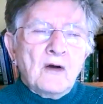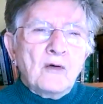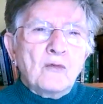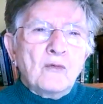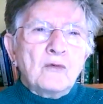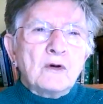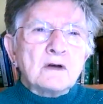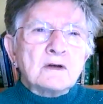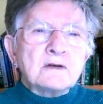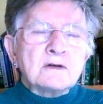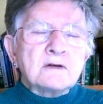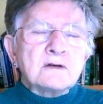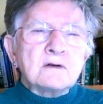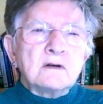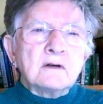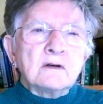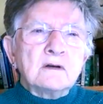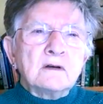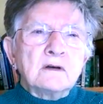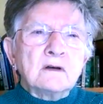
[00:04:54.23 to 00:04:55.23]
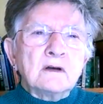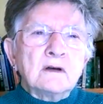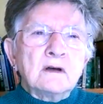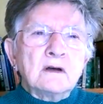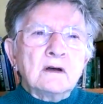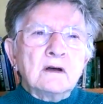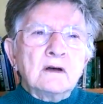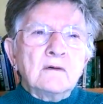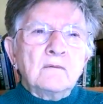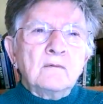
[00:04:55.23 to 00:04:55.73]
was
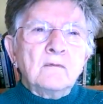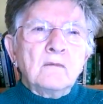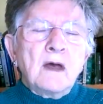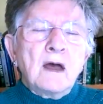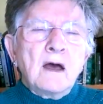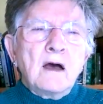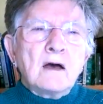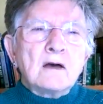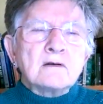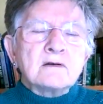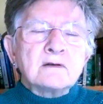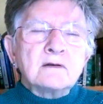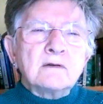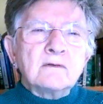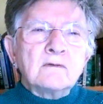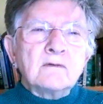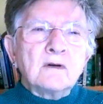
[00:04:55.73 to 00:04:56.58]
asked